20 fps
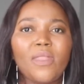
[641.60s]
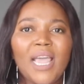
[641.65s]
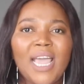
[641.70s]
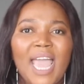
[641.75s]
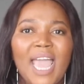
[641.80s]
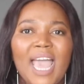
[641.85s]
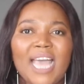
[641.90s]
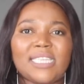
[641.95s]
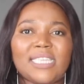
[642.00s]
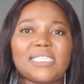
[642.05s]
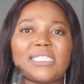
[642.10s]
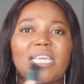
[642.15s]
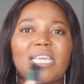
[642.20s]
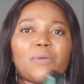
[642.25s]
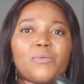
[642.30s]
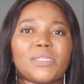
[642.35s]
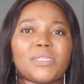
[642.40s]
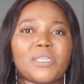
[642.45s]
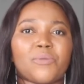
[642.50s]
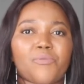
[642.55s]
and they
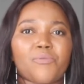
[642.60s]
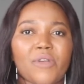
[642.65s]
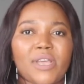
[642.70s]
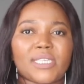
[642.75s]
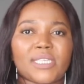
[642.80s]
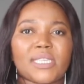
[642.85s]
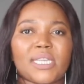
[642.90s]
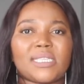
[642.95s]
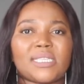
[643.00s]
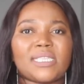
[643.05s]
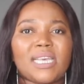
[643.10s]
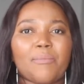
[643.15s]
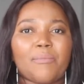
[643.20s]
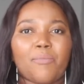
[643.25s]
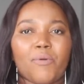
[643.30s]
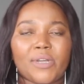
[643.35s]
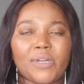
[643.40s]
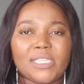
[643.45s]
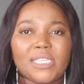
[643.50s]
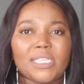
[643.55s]
were depressed at some
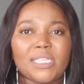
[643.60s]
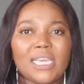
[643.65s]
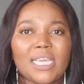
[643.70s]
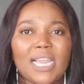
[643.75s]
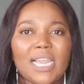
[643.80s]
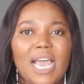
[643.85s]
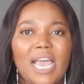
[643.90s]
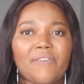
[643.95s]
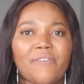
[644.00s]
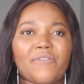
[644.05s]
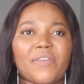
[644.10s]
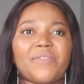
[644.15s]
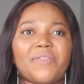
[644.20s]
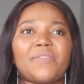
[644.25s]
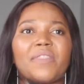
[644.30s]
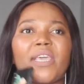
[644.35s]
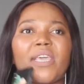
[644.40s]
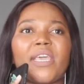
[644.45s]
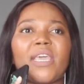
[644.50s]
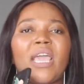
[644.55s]
point in their life
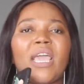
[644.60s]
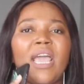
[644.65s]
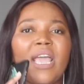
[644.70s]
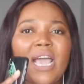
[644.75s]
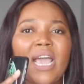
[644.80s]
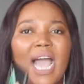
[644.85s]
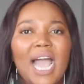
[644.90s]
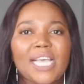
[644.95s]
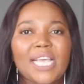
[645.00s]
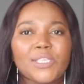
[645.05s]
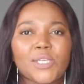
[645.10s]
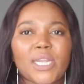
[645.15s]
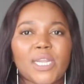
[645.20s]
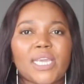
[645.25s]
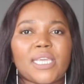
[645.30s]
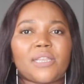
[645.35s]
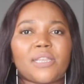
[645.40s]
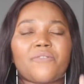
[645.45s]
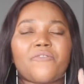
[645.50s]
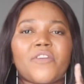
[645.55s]
and they
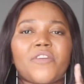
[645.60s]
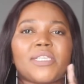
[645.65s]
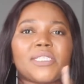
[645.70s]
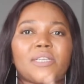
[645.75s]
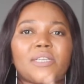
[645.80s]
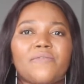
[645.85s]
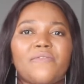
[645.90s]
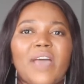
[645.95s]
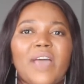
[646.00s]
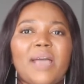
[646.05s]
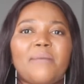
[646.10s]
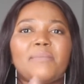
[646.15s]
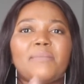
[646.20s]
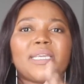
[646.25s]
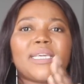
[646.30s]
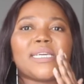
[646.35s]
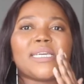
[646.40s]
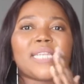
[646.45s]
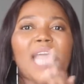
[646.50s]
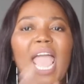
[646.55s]
isolated friends and
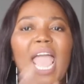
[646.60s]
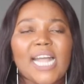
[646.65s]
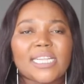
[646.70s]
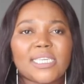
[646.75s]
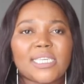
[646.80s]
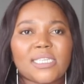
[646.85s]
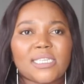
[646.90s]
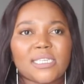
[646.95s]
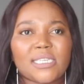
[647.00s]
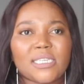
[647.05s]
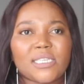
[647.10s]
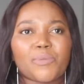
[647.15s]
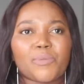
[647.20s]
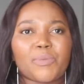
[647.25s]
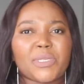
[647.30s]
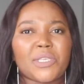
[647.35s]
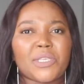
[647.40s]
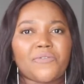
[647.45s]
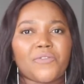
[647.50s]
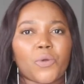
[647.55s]
family and acted in a
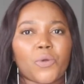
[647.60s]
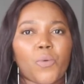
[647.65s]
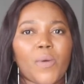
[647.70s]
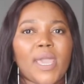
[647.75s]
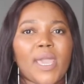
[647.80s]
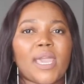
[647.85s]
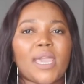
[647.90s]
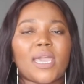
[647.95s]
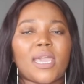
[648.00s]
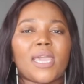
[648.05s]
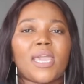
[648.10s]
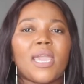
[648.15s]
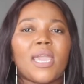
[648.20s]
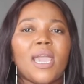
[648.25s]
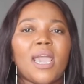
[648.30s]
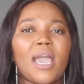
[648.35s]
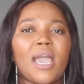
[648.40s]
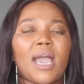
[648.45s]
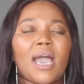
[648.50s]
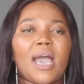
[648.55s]
specific way,
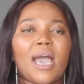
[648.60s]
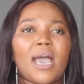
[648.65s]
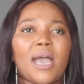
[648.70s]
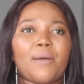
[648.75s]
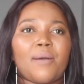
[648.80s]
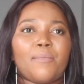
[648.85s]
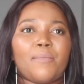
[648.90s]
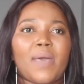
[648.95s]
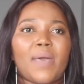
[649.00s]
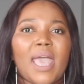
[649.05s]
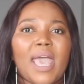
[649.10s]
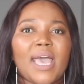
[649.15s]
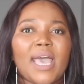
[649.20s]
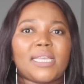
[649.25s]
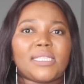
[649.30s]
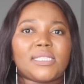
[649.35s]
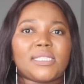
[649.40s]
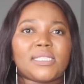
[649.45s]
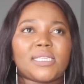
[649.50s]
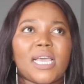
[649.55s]

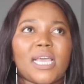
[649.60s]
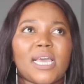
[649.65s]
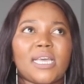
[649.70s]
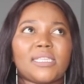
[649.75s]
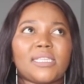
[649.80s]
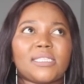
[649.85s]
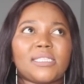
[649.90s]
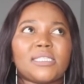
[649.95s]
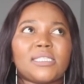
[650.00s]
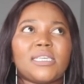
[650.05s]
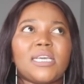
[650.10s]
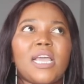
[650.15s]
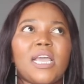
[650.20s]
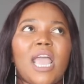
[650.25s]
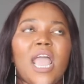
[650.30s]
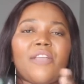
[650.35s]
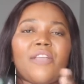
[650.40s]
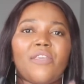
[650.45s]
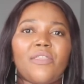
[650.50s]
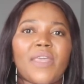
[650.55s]
and
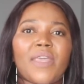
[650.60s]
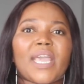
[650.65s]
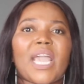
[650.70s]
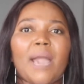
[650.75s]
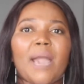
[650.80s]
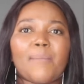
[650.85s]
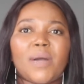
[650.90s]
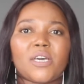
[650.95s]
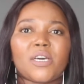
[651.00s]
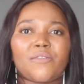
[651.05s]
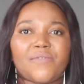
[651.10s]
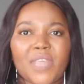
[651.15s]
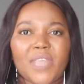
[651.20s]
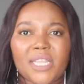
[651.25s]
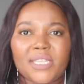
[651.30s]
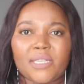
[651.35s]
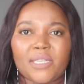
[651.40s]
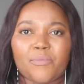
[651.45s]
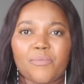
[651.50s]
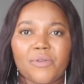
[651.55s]
then they come out of
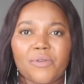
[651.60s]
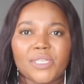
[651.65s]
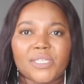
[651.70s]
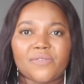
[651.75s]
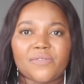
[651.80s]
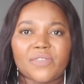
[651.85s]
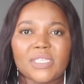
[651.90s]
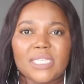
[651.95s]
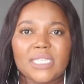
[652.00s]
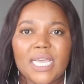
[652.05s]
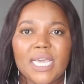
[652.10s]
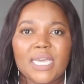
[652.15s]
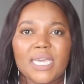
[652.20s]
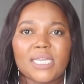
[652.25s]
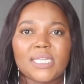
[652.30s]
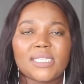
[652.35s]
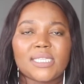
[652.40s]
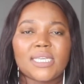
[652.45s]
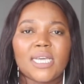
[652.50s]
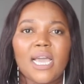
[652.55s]
that depressive
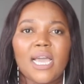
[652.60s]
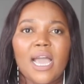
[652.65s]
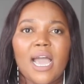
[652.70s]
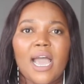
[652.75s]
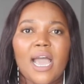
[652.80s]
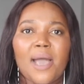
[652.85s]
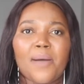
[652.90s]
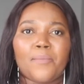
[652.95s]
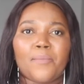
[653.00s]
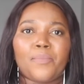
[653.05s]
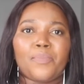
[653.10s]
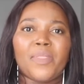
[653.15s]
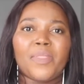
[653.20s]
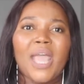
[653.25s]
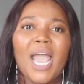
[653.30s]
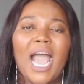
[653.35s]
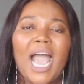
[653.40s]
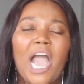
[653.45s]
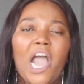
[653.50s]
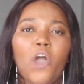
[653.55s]
state,
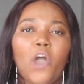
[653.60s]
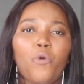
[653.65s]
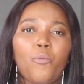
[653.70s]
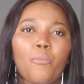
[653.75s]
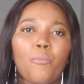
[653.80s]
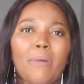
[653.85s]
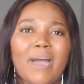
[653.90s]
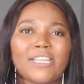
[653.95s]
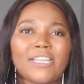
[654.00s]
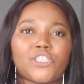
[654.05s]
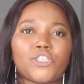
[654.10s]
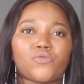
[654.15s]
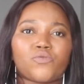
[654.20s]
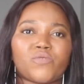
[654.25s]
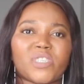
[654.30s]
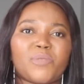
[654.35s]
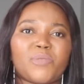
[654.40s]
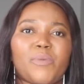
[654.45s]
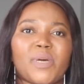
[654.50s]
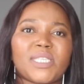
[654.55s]
how much
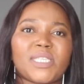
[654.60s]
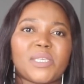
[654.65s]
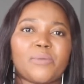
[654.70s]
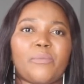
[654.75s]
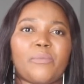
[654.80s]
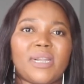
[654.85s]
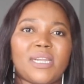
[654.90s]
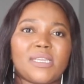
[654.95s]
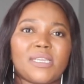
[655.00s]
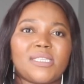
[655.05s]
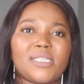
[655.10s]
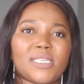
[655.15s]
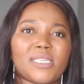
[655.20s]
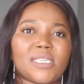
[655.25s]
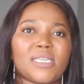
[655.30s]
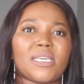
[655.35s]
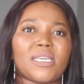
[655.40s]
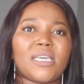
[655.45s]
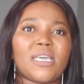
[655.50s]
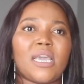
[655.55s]

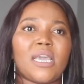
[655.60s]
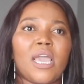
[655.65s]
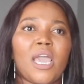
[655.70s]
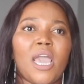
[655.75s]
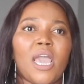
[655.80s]
responsibility